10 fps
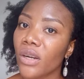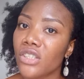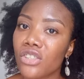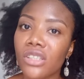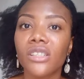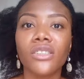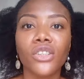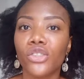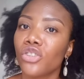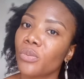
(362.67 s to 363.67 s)
question,
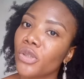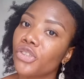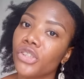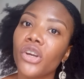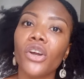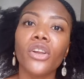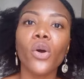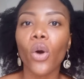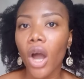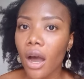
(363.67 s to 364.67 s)
contribution,
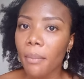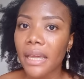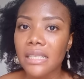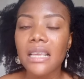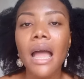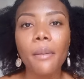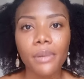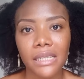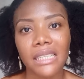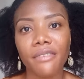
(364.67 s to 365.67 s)
or comments,
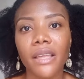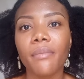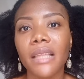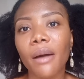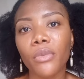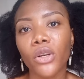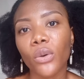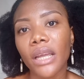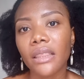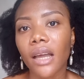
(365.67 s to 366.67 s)
please leave them down below
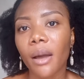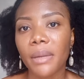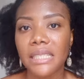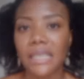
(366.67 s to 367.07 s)
in the comment